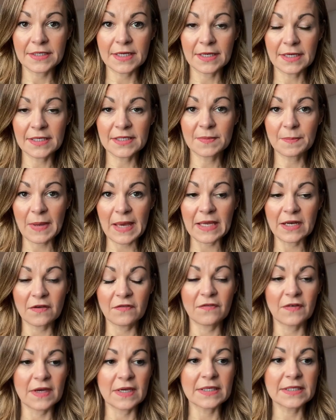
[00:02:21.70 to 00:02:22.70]
and its
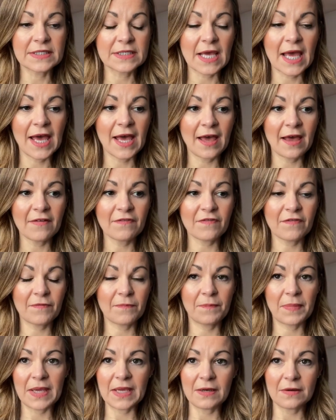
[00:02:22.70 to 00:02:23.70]
benefits have
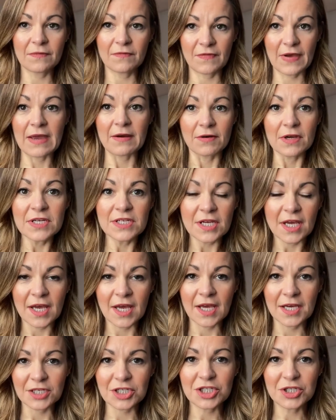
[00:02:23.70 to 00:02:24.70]
been varied,
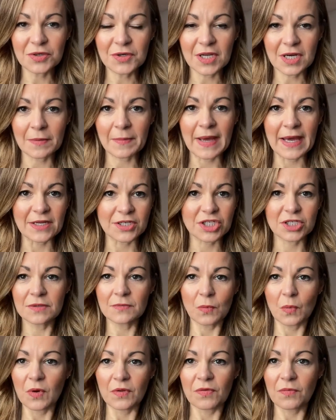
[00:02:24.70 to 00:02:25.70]
as you can
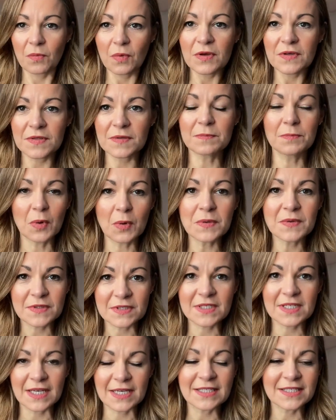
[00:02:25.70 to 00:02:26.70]
imagine, with most
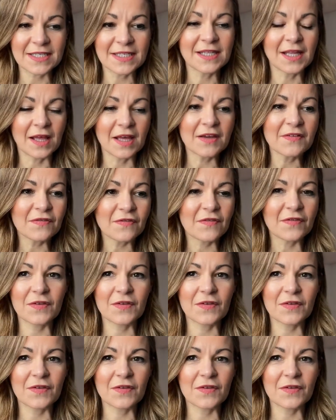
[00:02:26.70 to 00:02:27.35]
things in life.